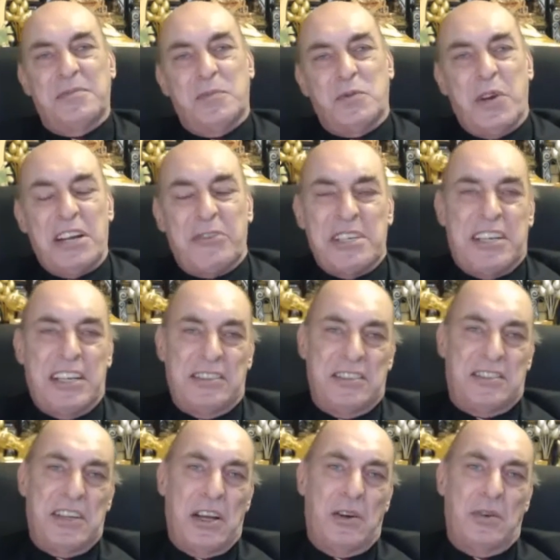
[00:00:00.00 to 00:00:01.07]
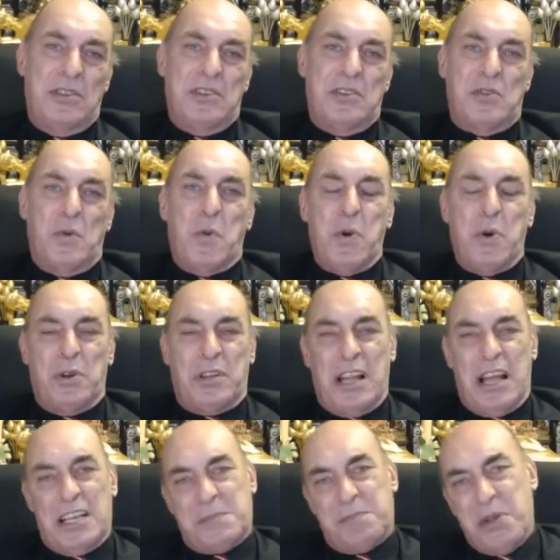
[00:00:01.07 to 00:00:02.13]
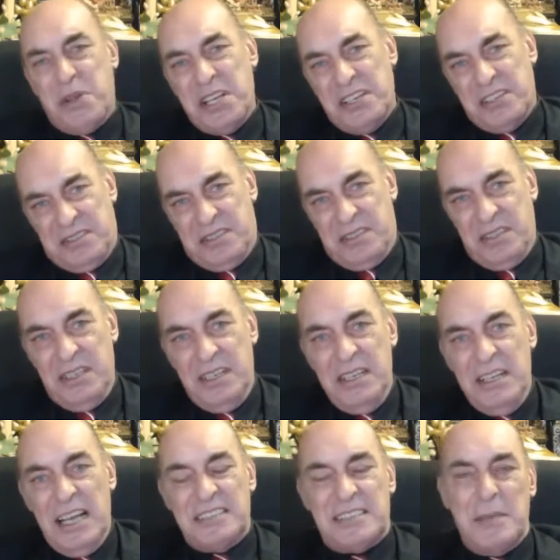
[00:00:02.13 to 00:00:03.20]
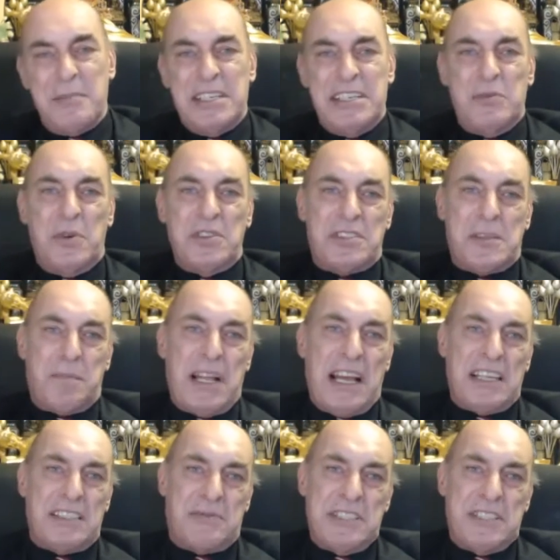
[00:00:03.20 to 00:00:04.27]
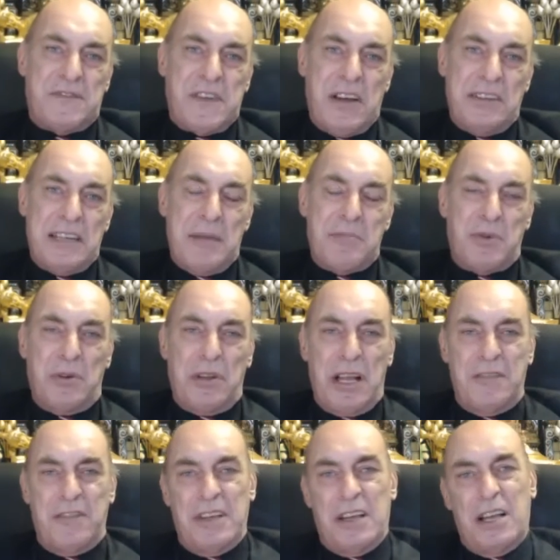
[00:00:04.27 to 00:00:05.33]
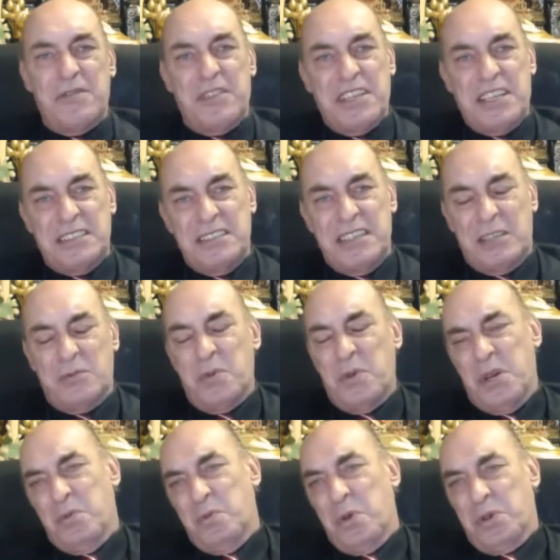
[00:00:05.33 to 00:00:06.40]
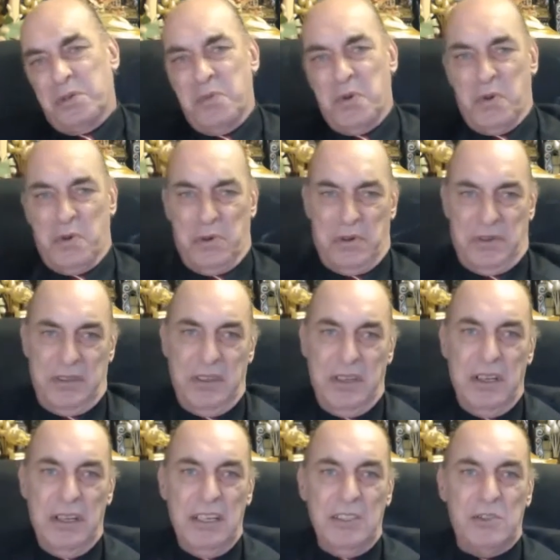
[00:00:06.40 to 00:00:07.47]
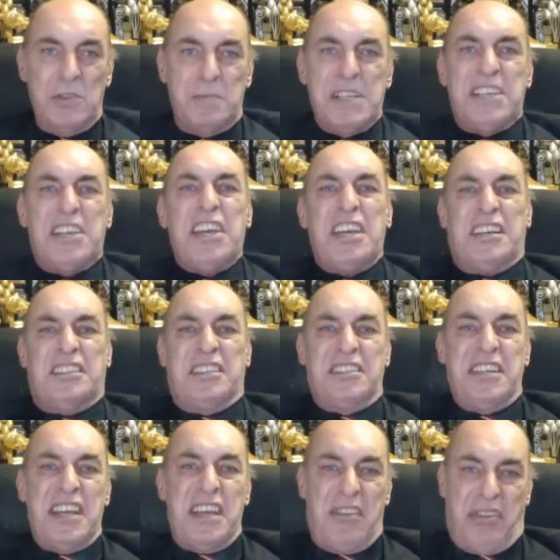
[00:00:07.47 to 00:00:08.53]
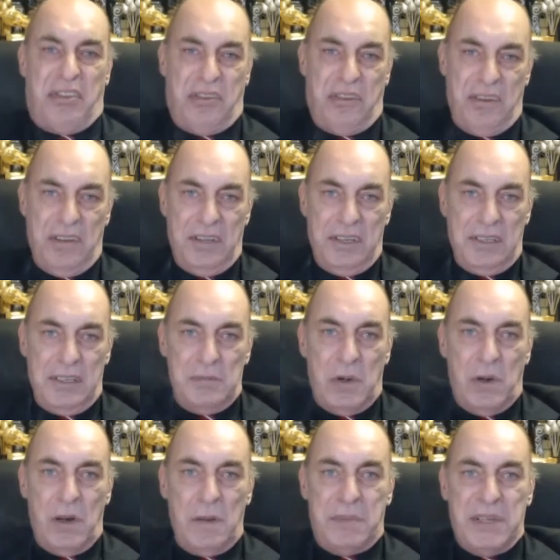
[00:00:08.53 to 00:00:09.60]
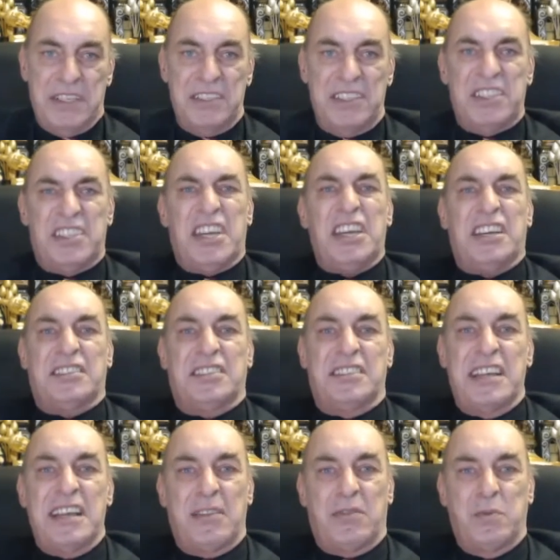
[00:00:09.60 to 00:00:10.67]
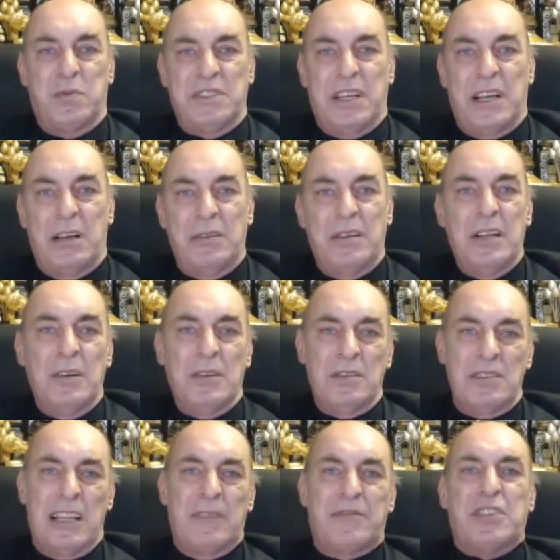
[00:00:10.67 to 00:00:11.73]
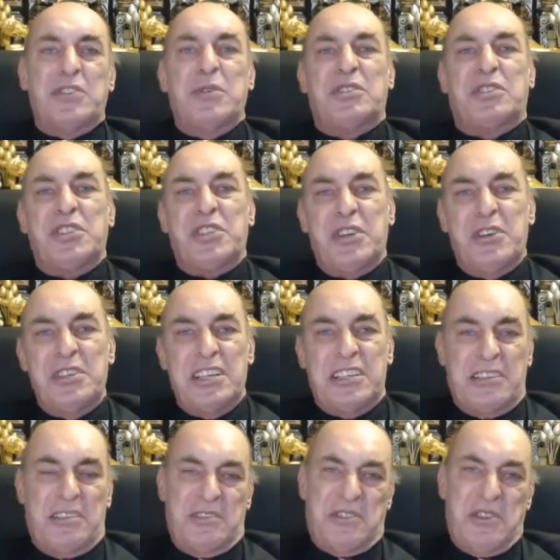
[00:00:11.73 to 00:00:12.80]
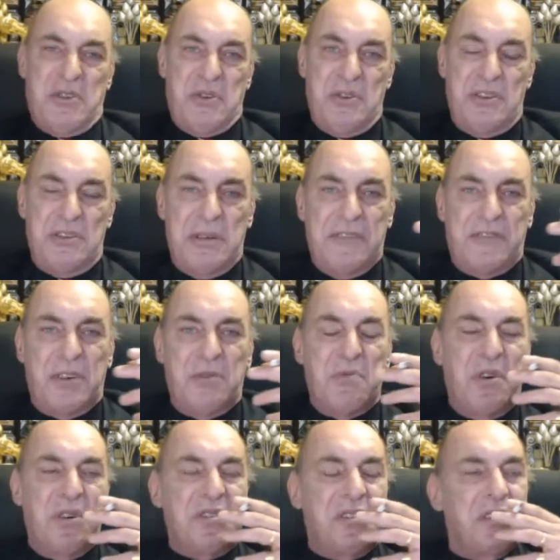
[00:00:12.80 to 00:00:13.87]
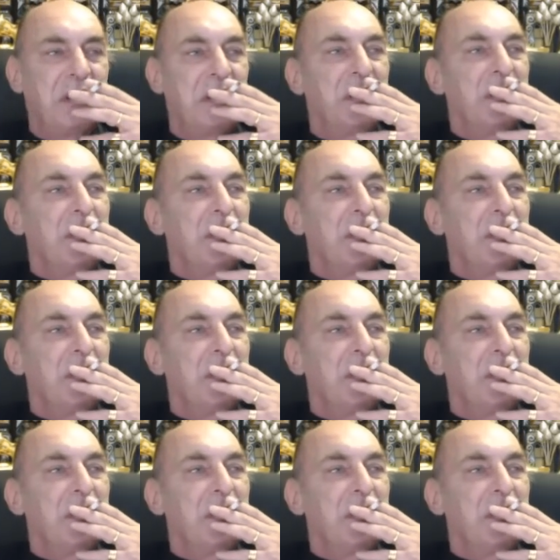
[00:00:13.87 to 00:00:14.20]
Gregory Kinder's, is a world-class pianist, and somebody who wants to plaster his phone number all over the internet. Well, what a moron! Should be kicked to death, in my opinion. Just kicked to death. I'd love to do it to you, you little turd, whoever it was.